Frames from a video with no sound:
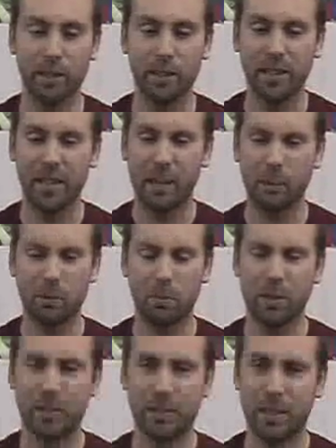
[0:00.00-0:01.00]
I was
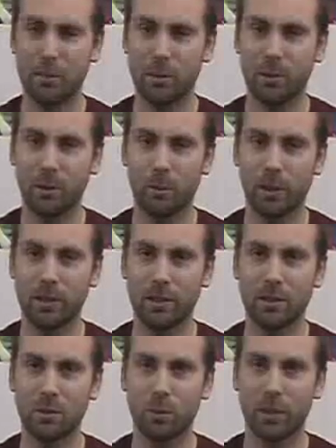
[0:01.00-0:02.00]
pretty skeptical about
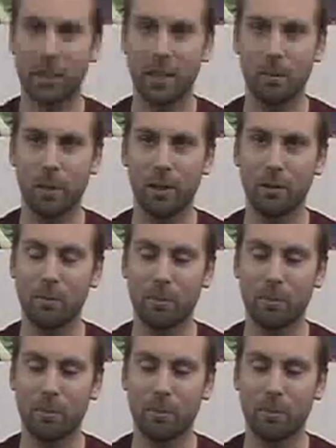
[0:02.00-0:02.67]
this when it came out,